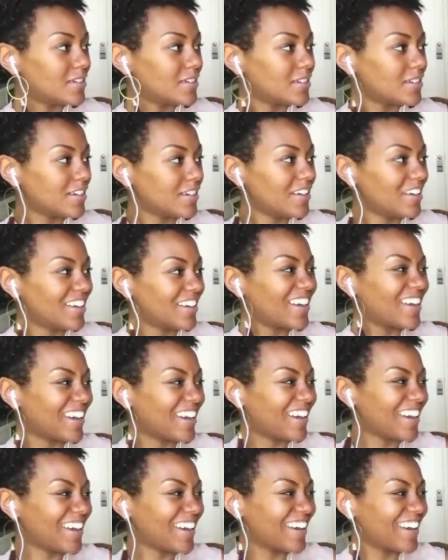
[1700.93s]

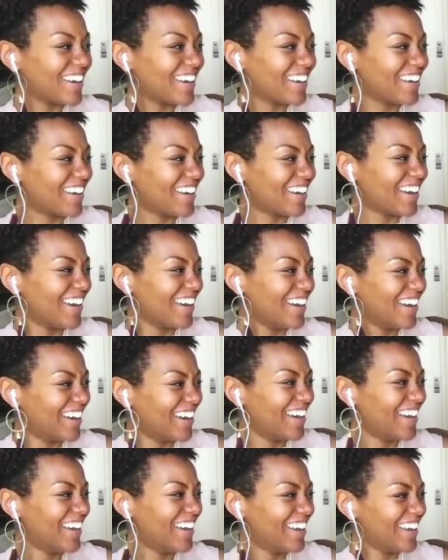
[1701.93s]

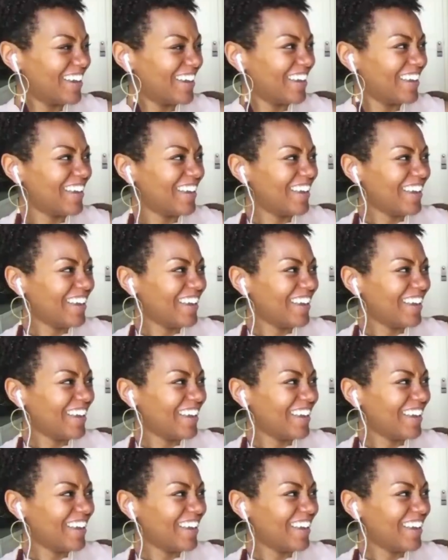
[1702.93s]
(silent)